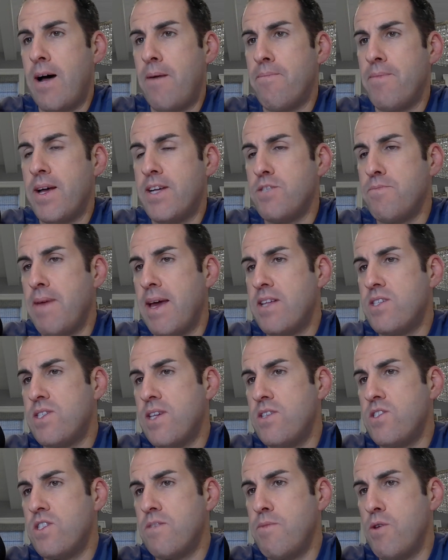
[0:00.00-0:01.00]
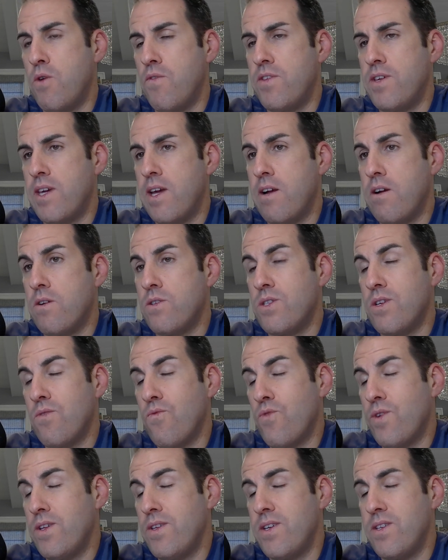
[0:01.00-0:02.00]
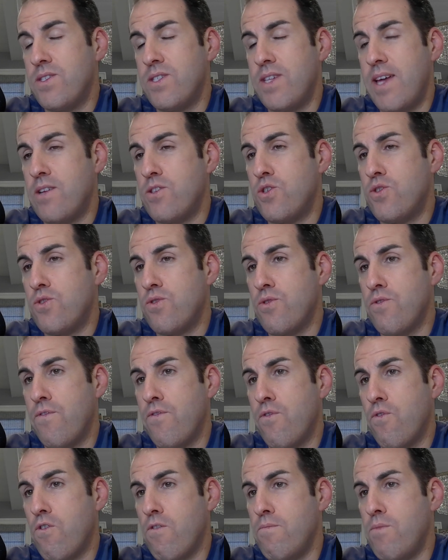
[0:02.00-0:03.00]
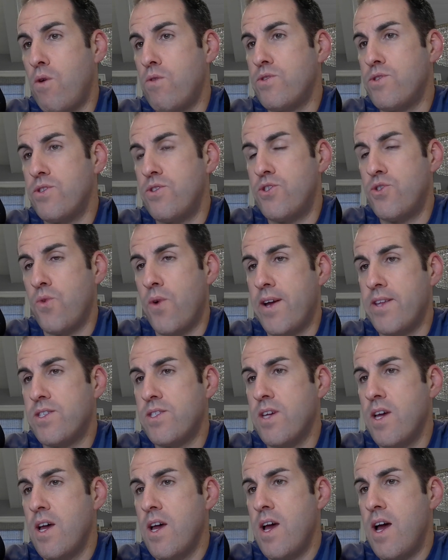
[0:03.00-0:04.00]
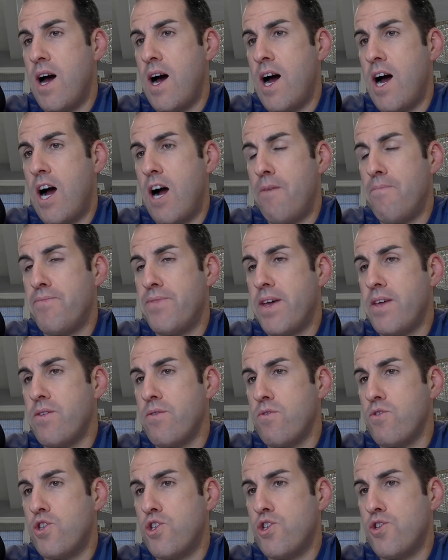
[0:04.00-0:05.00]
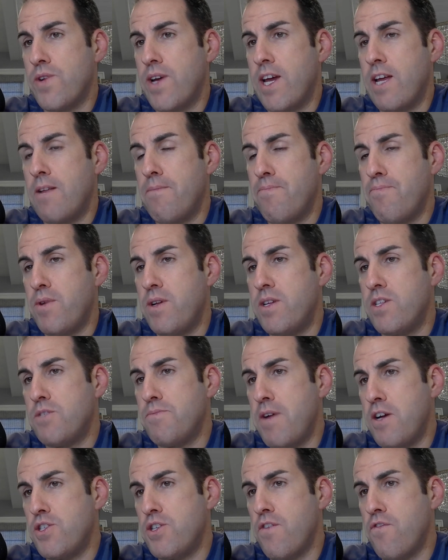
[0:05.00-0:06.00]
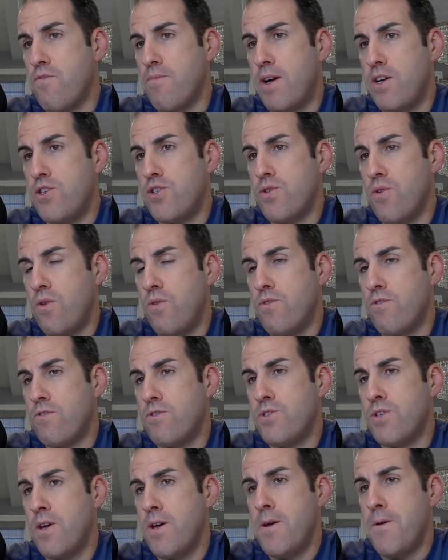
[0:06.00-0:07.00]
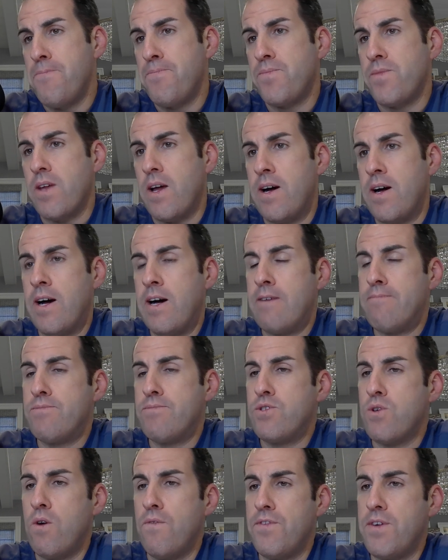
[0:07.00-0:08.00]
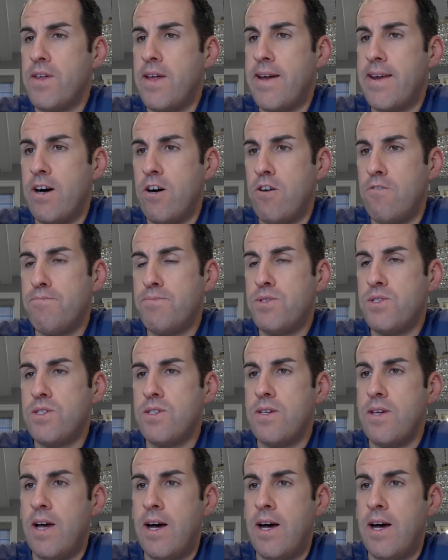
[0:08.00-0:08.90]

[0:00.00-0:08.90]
has made sense to me over the years. It really stands true for most of the joints that you'll treat, but especially for my shoulders. So hopefully that helps.